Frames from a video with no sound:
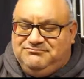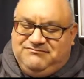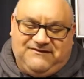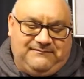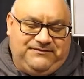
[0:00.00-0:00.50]

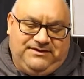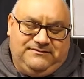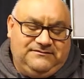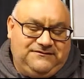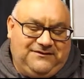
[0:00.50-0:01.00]
something.
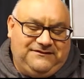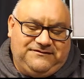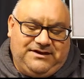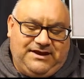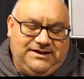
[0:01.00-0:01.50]
So I said,
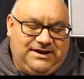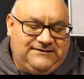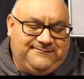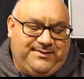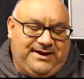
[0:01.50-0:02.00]
hey, can I
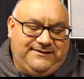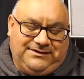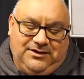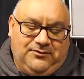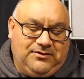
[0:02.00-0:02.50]
just buy the
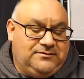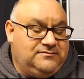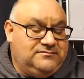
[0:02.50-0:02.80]
lower?